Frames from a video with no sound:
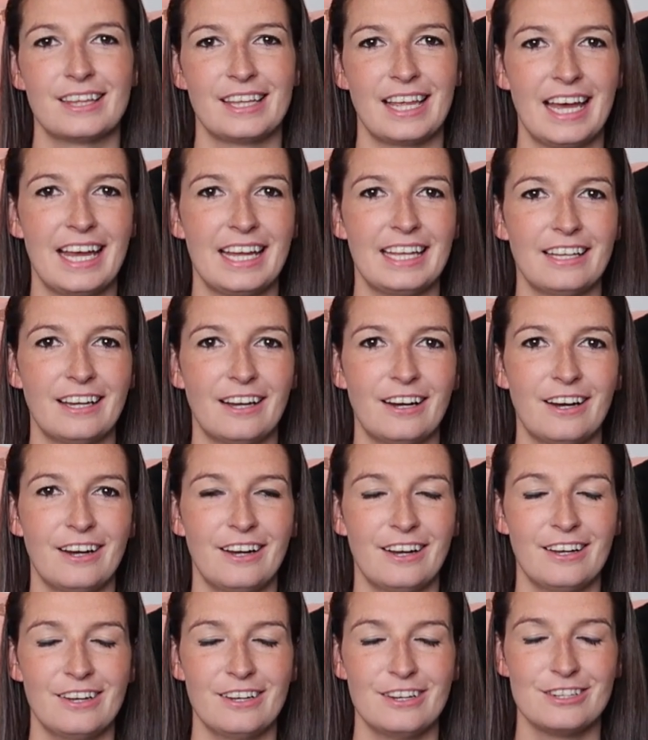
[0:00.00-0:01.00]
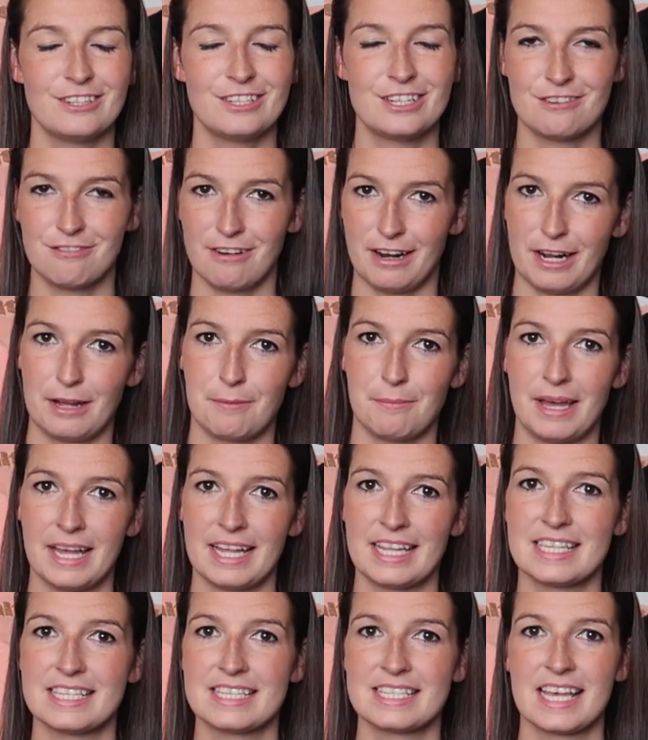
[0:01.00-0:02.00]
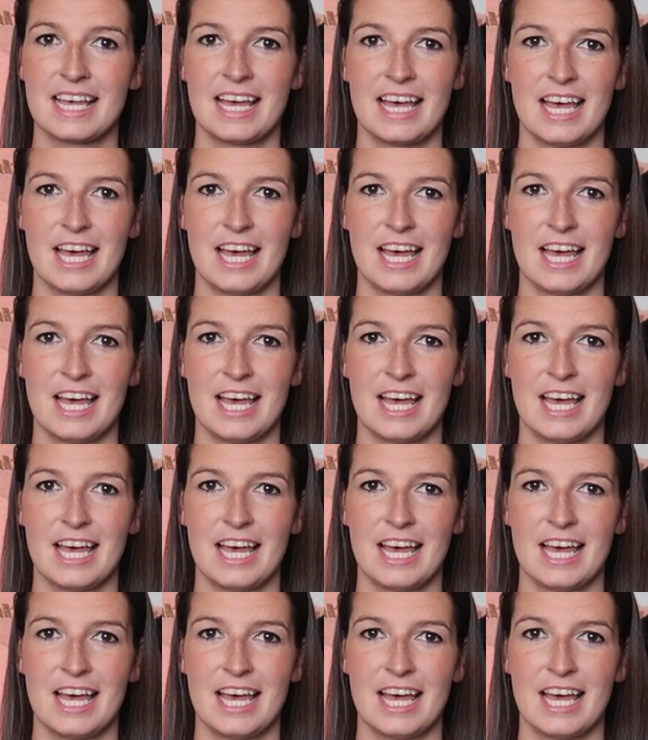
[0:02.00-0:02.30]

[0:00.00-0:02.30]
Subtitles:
then she recommends